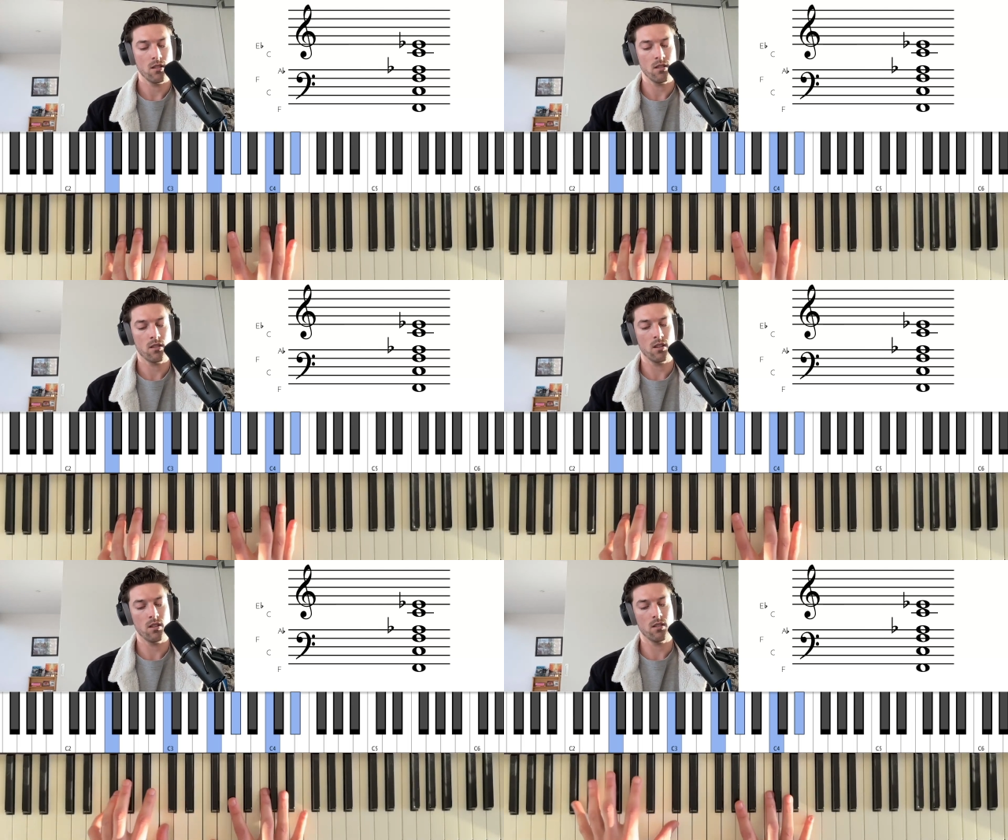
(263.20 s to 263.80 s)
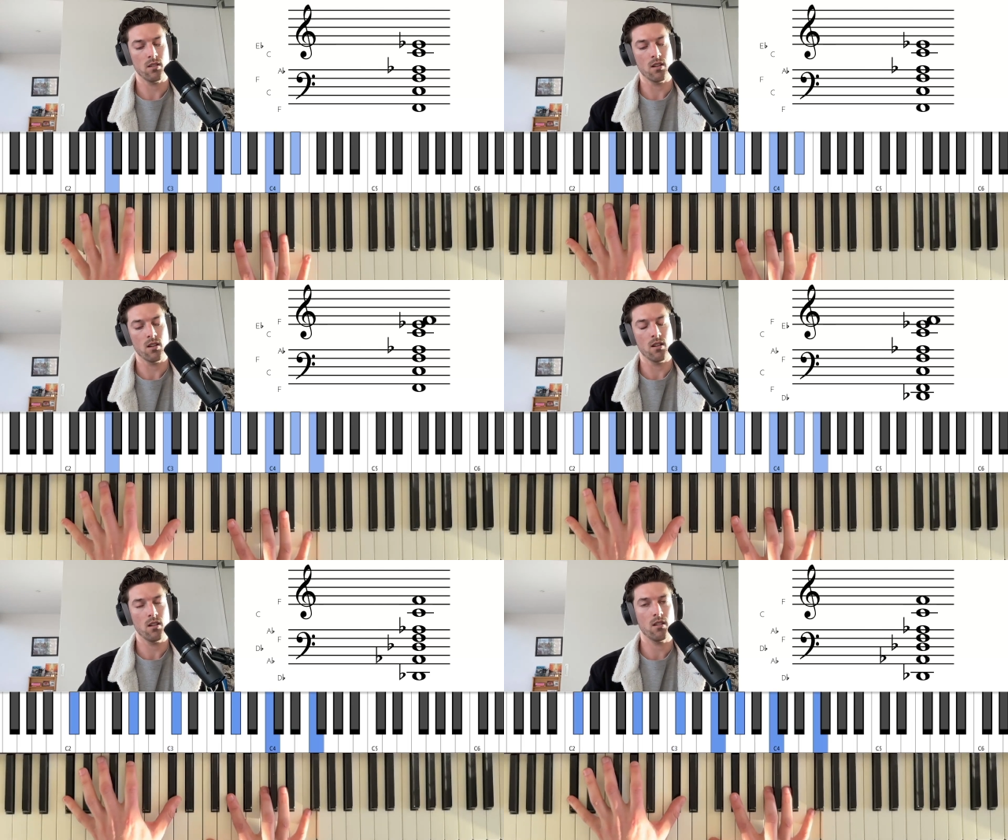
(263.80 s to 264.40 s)
There's
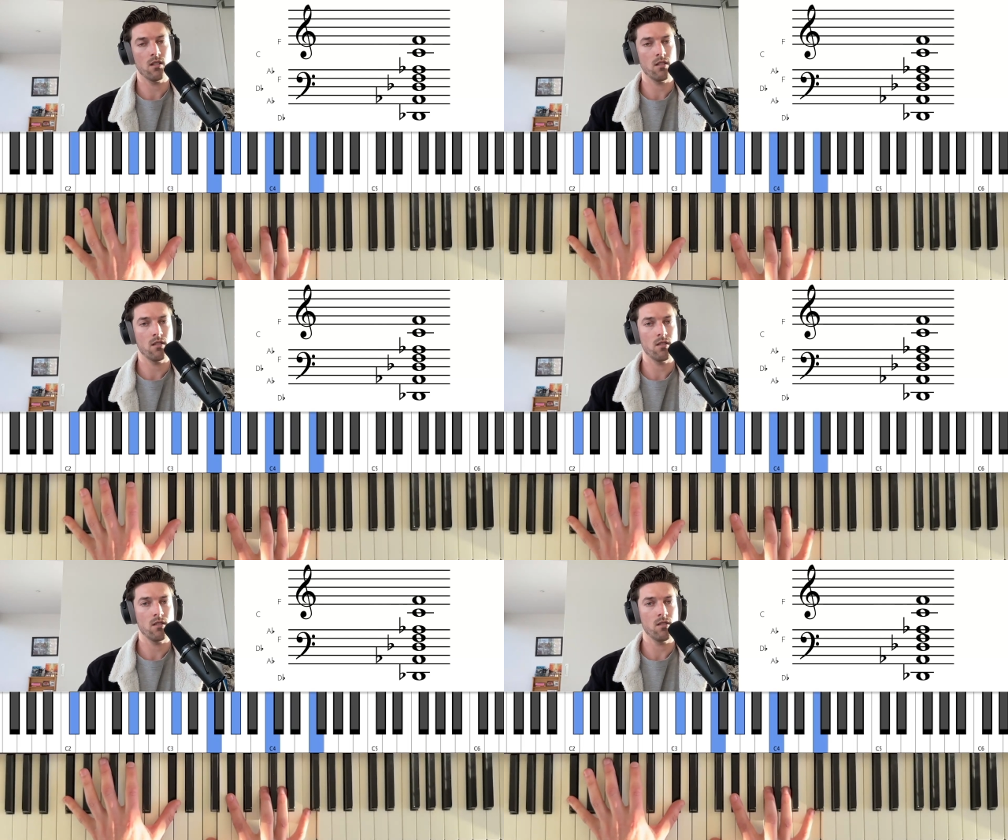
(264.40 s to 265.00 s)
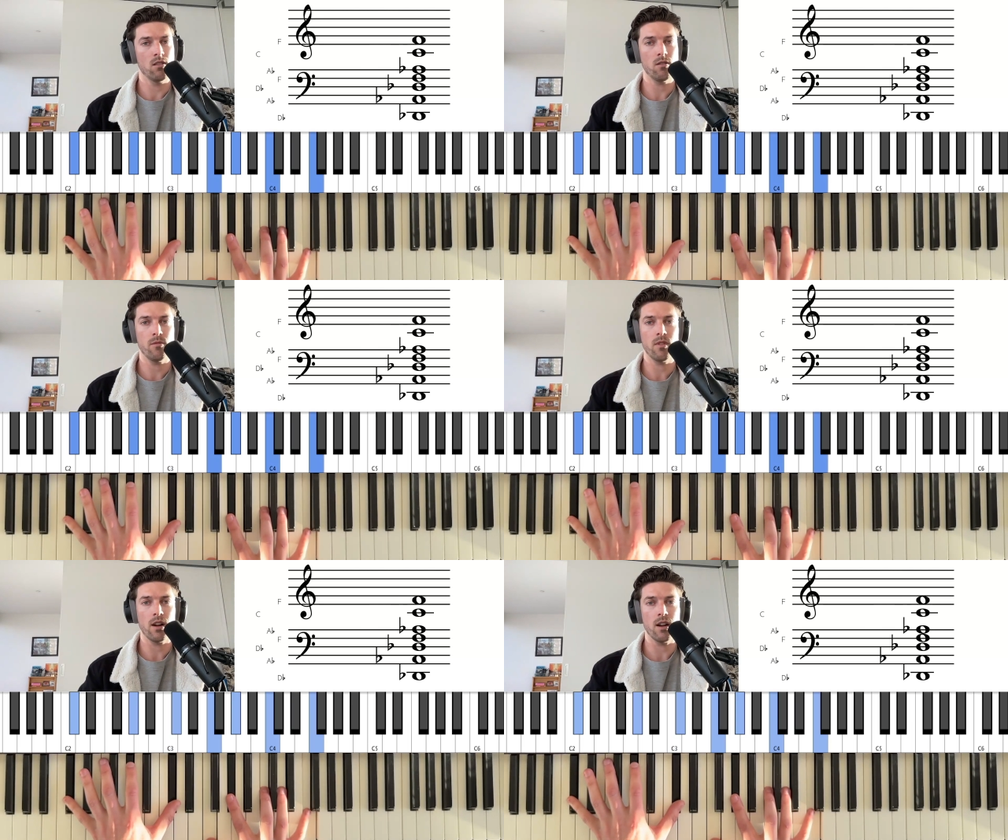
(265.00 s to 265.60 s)
not
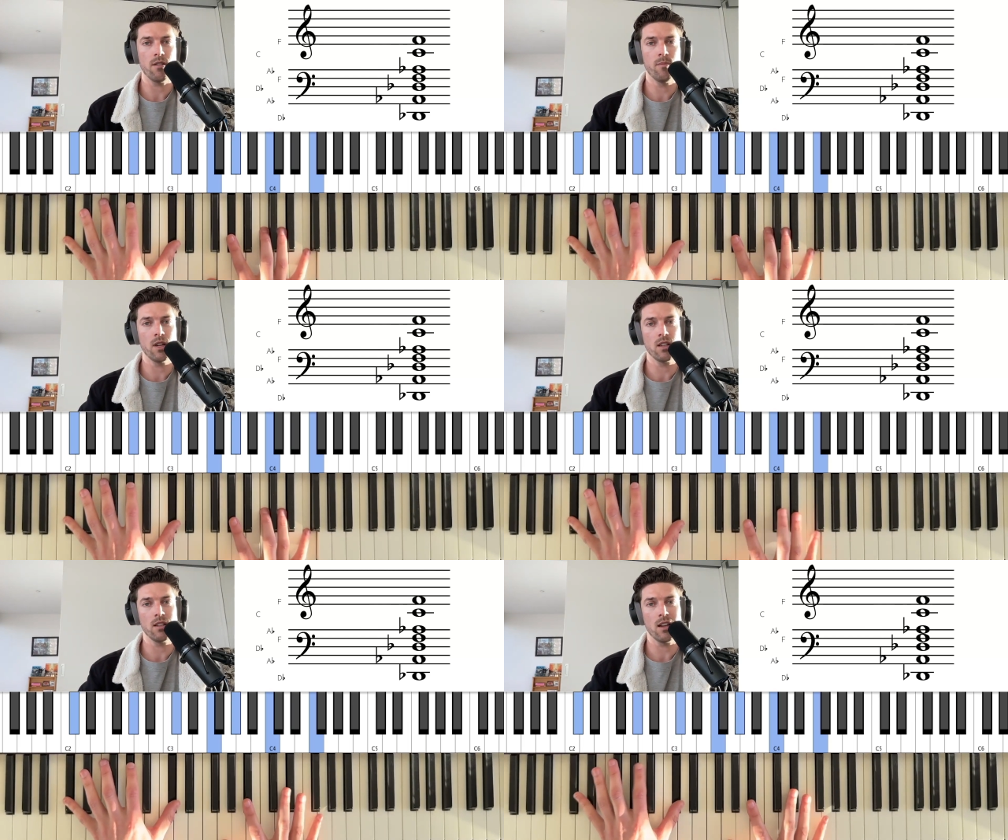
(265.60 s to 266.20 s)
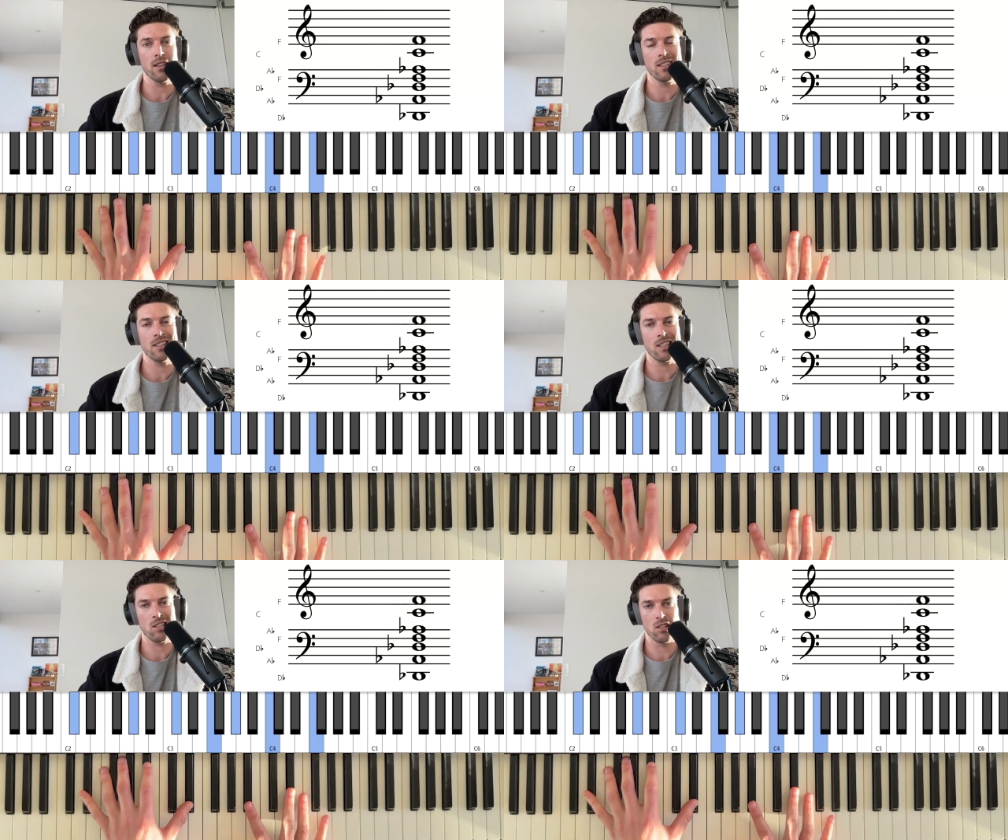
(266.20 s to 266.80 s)
many other
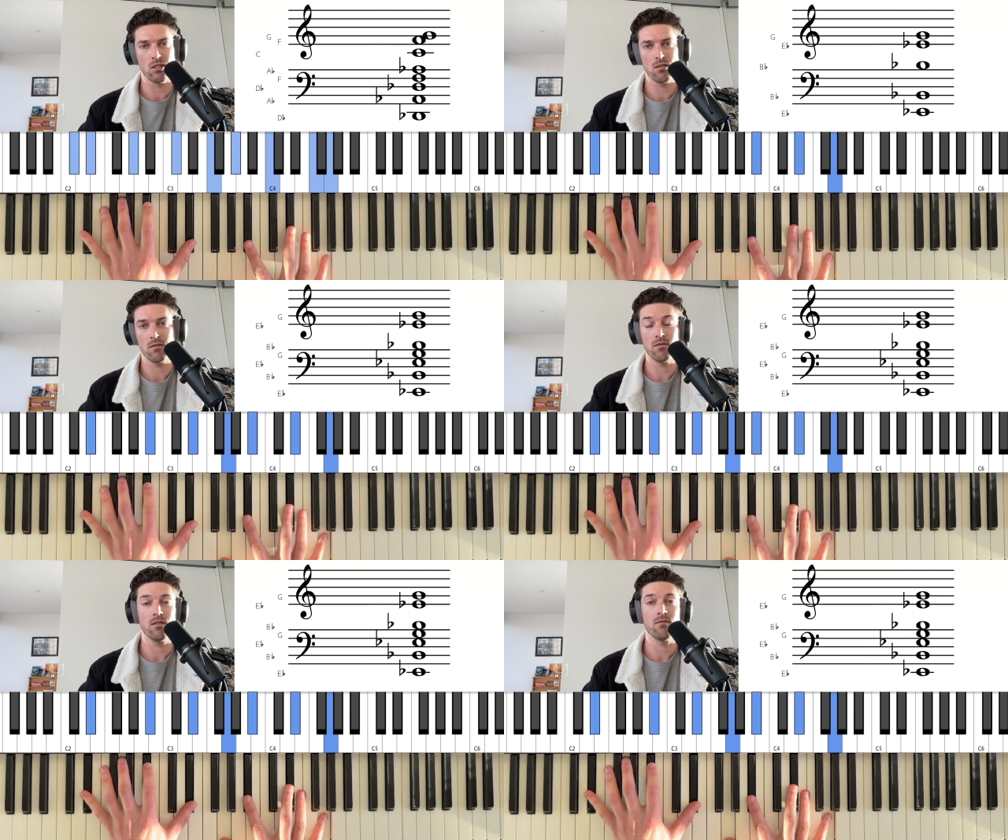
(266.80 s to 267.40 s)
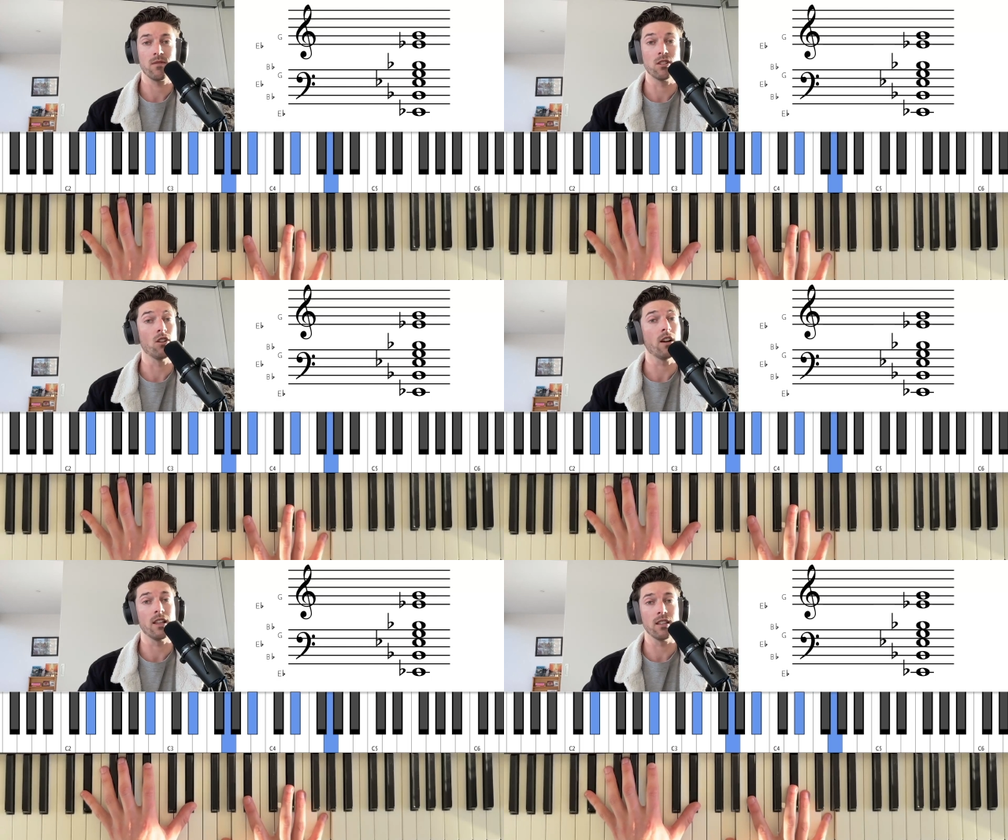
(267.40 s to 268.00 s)
sections. There's
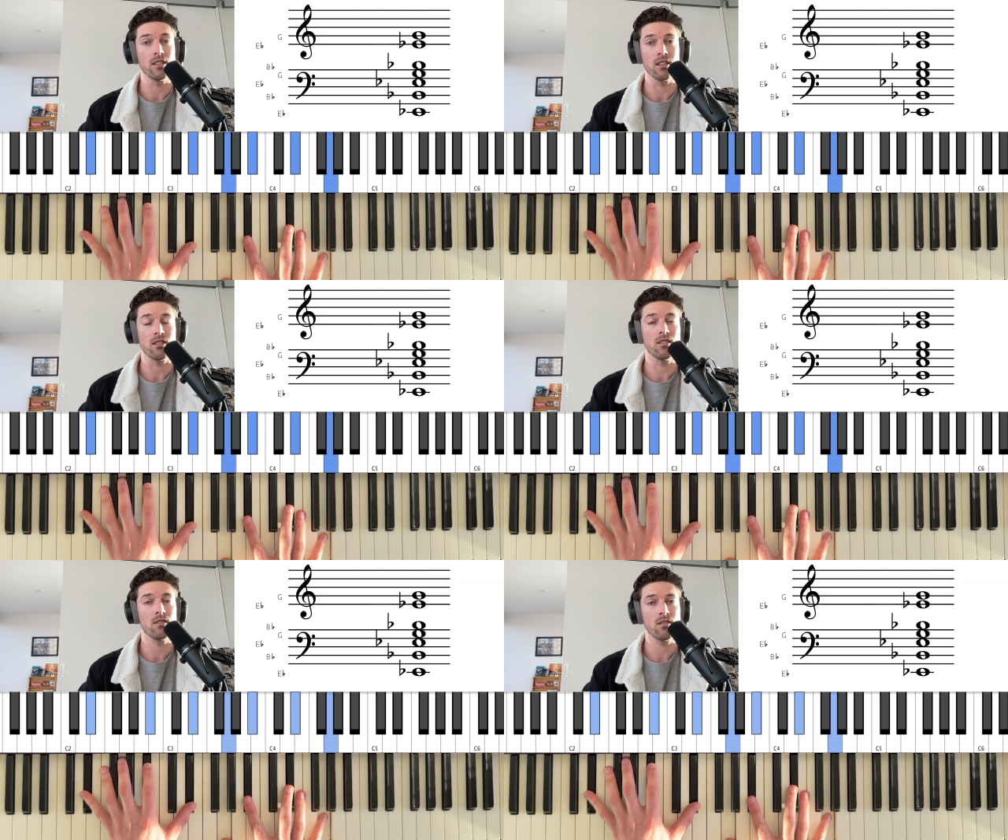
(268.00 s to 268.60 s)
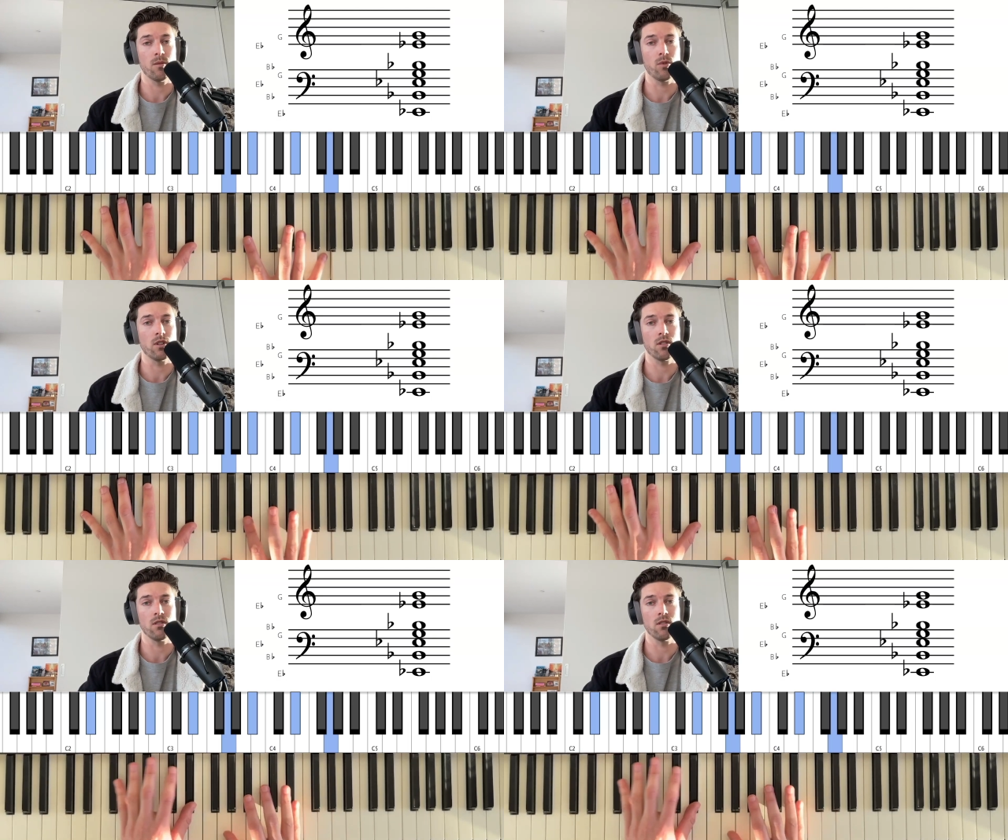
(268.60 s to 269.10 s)
not other sections, I'm pretty sure.